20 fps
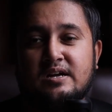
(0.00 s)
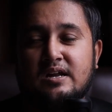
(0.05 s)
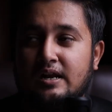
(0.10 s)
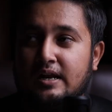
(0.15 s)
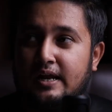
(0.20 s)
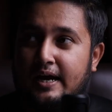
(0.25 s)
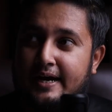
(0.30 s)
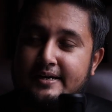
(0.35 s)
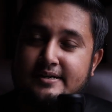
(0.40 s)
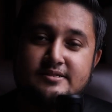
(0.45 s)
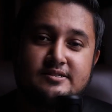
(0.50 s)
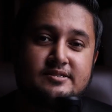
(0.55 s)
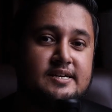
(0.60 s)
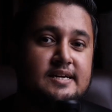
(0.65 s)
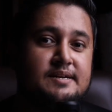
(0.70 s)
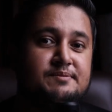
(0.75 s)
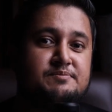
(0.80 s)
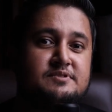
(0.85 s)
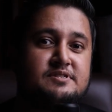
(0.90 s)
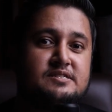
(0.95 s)

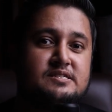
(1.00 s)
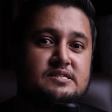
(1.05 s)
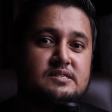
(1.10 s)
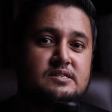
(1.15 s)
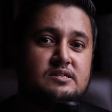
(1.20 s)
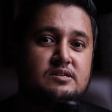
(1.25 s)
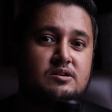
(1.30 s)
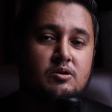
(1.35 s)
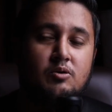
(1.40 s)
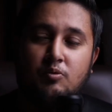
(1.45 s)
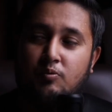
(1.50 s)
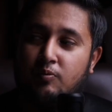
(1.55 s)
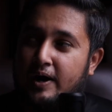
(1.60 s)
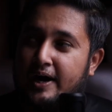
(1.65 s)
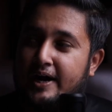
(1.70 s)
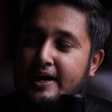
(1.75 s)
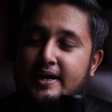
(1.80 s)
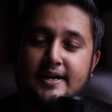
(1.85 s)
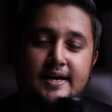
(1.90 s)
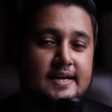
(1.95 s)
landscapes,
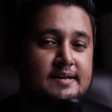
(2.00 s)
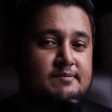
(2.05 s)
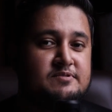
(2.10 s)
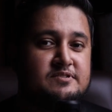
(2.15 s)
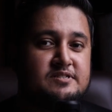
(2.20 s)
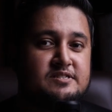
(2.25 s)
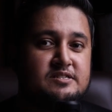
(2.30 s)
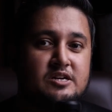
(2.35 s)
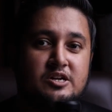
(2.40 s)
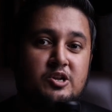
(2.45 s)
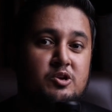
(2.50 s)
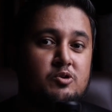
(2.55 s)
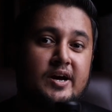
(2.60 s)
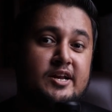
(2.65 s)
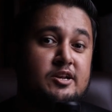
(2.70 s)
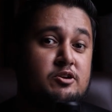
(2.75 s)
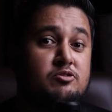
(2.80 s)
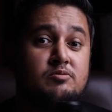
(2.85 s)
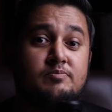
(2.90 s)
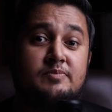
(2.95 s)
wildlives. No,
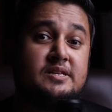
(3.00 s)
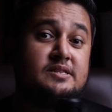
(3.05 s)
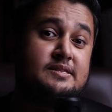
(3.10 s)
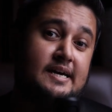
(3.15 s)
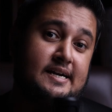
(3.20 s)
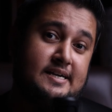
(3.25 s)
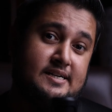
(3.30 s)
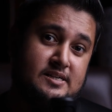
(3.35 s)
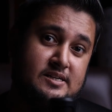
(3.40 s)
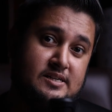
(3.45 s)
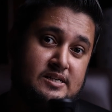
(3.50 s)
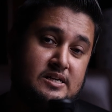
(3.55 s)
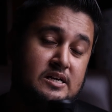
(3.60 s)
I don't mean that.